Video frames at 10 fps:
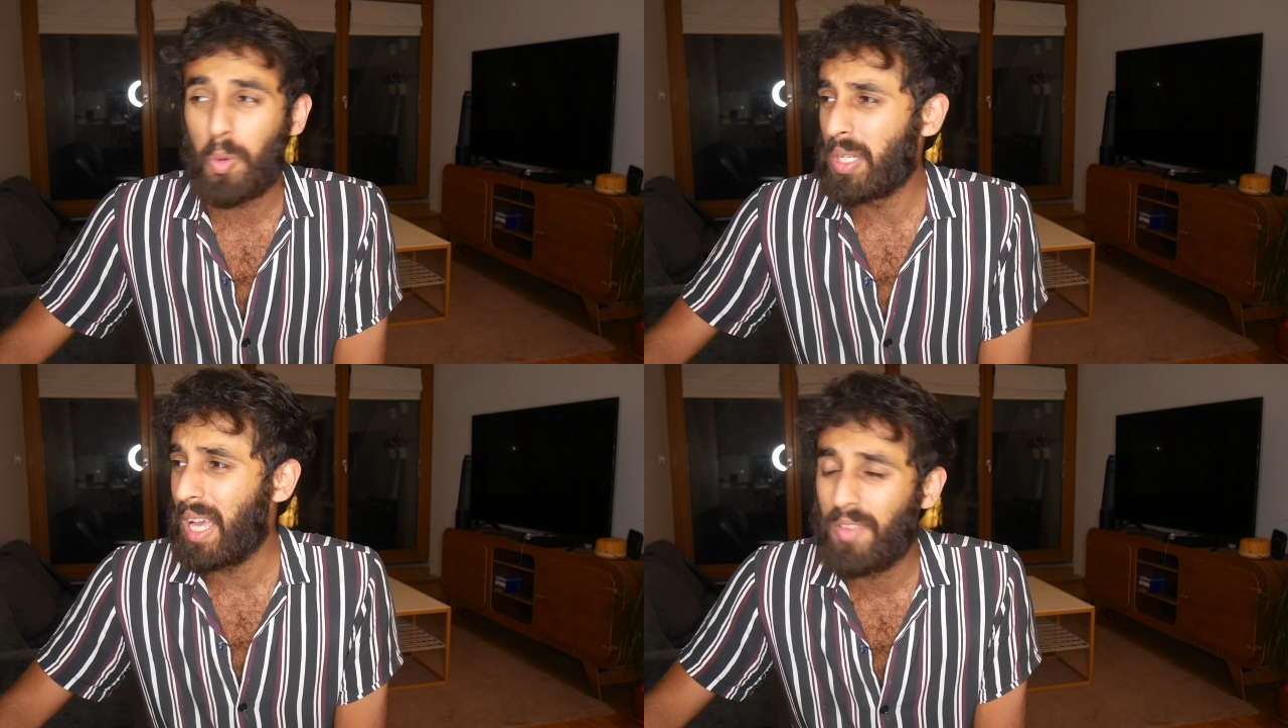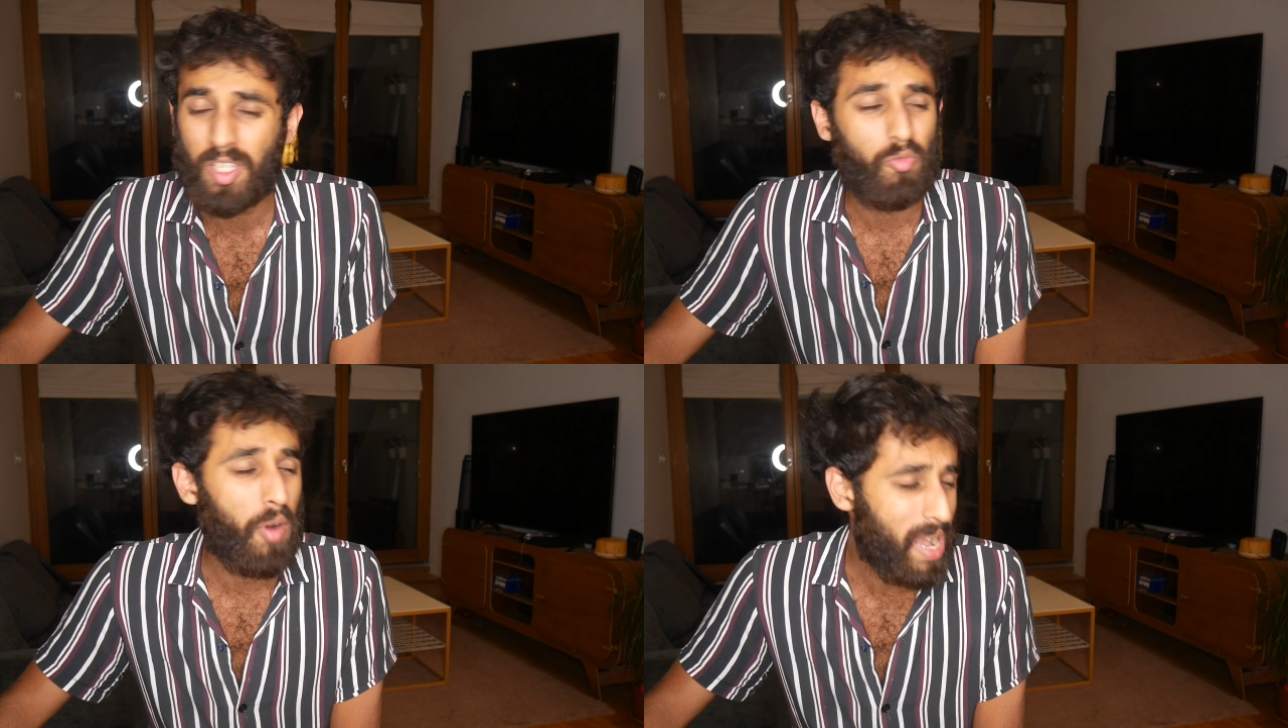we always have
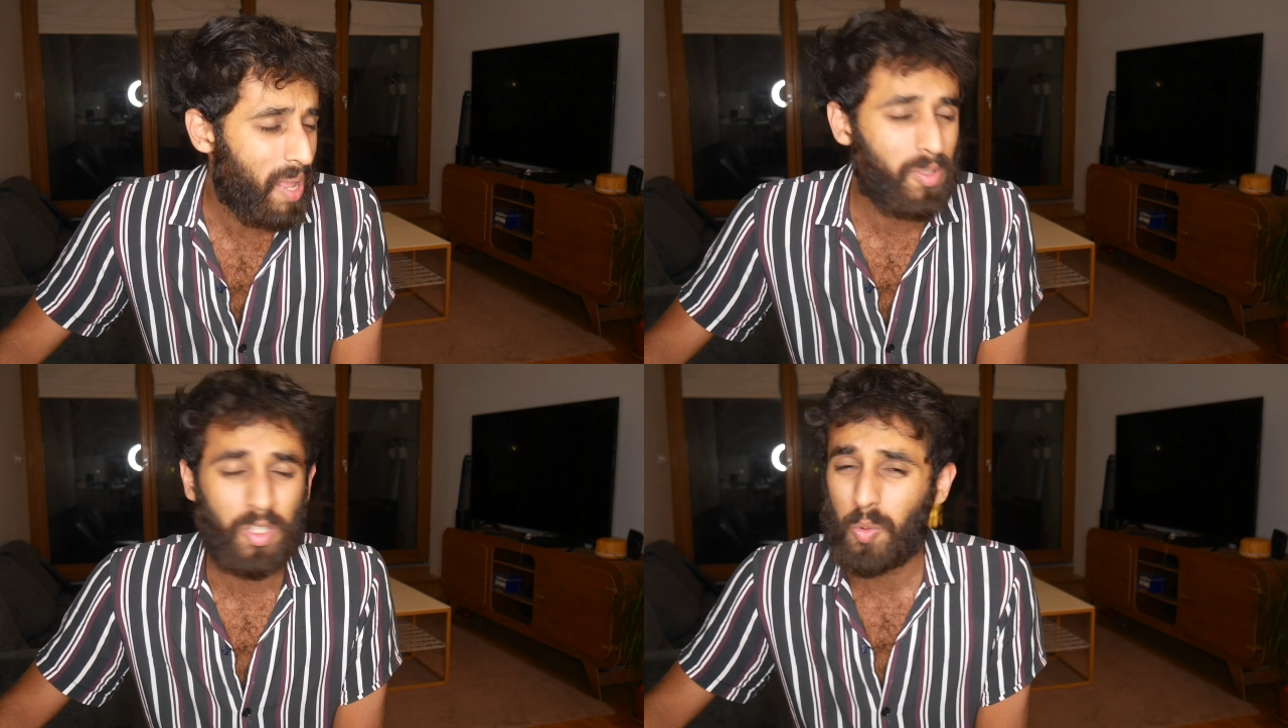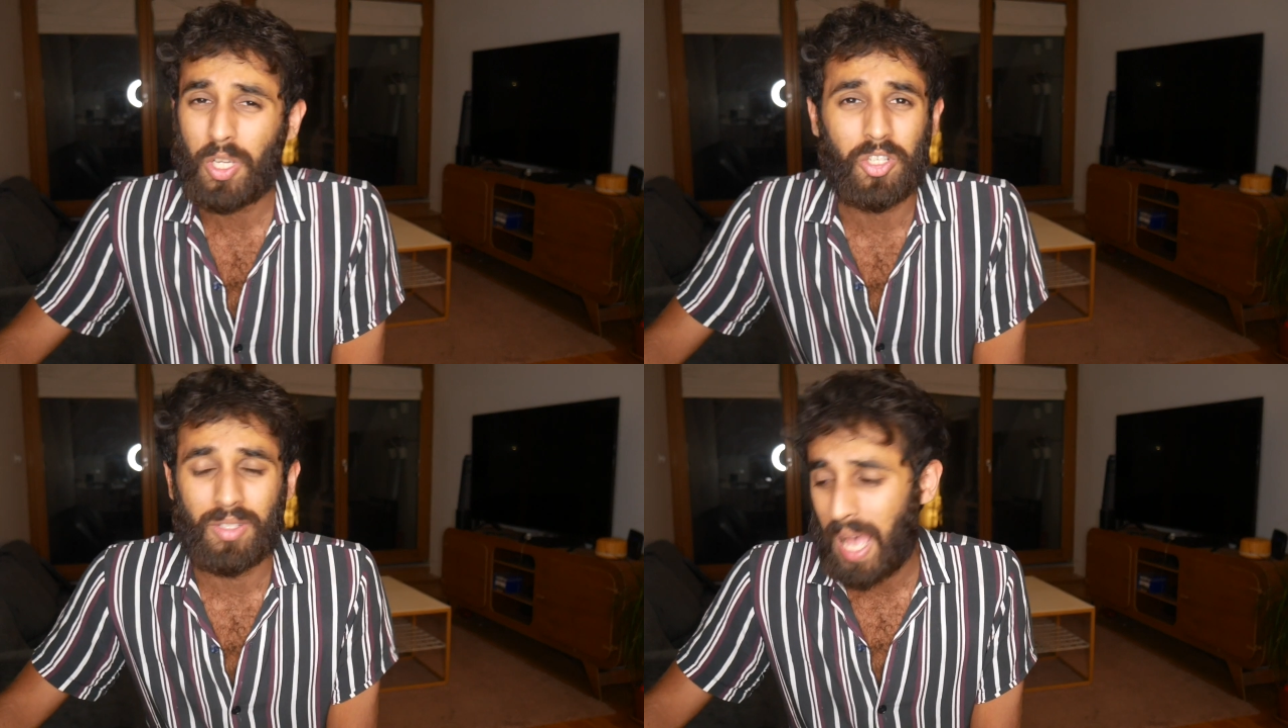these random
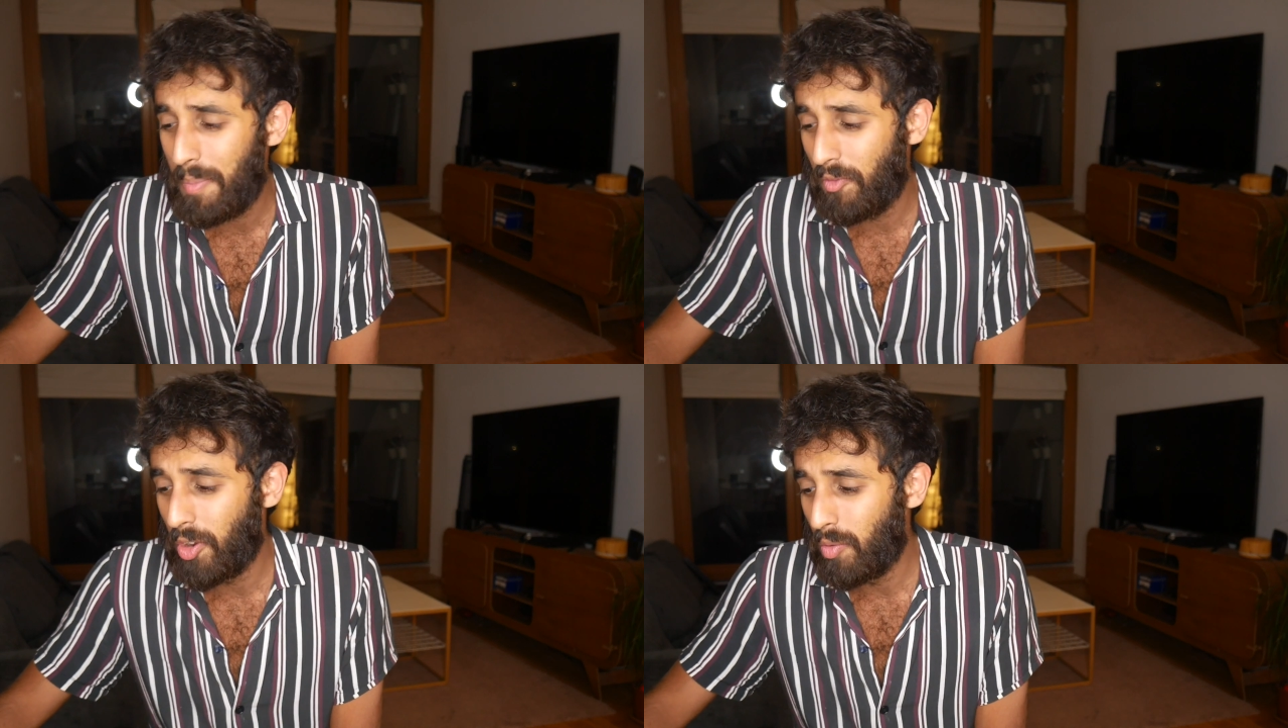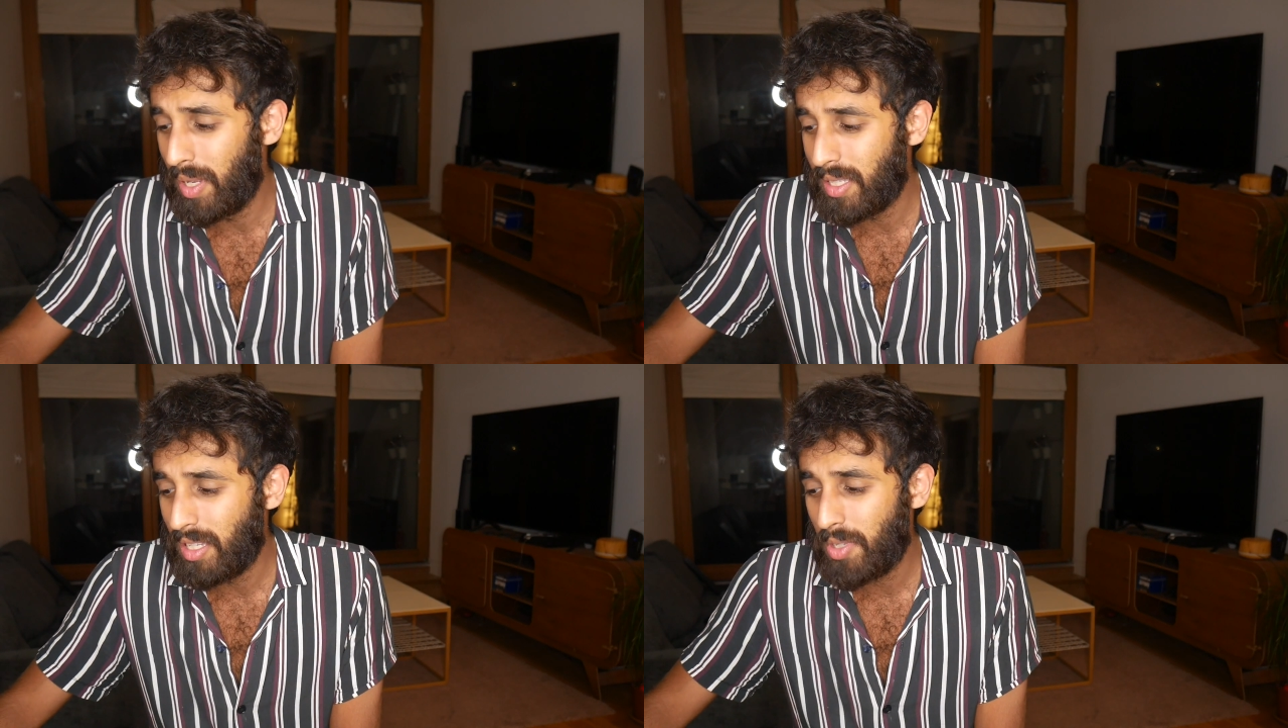situations that happen for no reason.